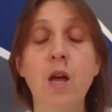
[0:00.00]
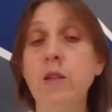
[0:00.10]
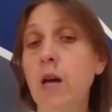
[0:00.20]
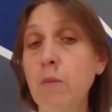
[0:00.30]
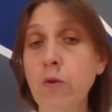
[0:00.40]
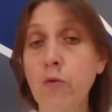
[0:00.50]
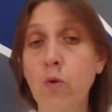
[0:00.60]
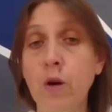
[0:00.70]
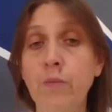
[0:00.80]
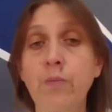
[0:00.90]
Number
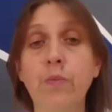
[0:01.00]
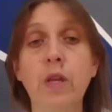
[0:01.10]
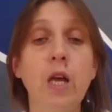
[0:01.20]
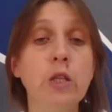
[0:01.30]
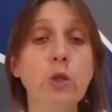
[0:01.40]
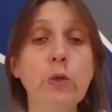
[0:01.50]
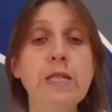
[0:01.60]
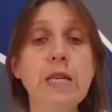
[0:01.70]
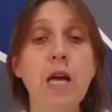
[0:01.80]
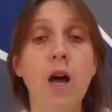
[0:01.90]
4
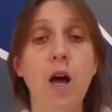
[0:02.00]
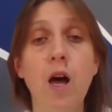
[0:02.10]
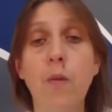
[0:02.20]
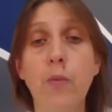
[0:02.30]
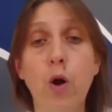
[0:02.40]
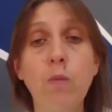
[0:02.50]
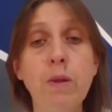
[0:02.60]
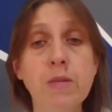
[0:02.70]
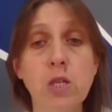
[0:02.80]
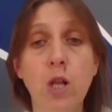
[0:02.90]
includes
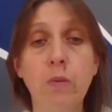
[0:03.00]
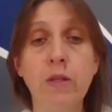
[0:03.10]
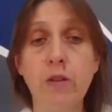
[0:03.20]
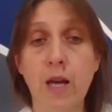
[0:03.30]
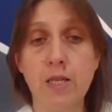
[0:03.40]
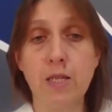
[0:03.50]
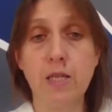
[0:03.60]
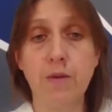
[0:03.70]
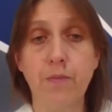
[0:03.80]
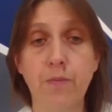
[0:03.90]
problem-solving
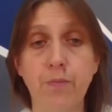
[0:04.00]
tasks.